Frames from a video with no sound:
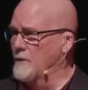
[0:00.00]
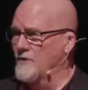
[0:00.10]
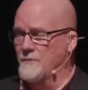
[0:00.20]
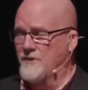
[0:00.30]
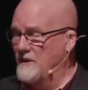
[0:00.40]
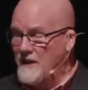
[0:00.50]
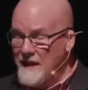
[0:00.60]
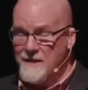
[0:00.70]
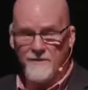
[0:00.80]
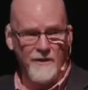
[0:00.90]
worship said,
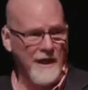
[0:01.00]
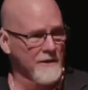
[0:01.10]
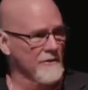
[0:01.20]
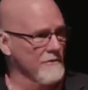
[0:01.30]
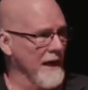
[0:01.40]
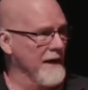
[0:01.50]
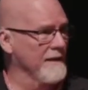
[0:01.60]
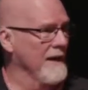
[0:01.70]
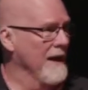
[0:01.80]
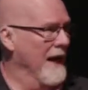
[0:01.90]
yeah, you can't do that.
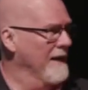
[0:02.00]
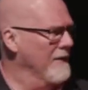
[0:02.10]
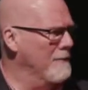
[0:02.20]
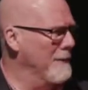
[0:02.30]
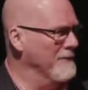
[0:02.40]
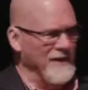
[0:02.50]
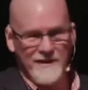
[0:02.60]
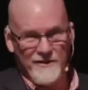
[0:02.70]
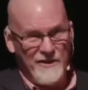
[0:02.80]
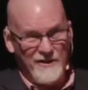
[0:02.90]
And other people said,
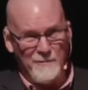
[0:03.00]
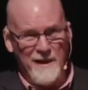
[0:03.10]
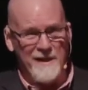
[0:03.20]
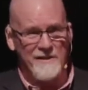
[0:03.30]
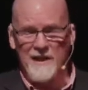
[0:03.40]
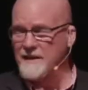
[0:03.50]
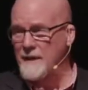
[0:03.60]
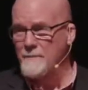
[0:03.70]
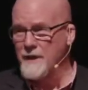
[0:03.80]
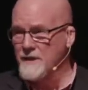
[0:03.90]
it's just meat. It's not
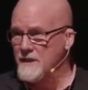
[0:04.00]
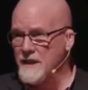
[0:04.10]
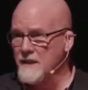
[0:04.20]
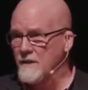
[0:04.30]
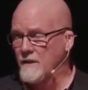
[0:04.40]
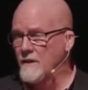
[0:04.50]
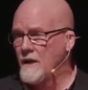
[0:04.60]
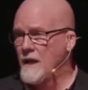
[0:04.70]
that big a deal.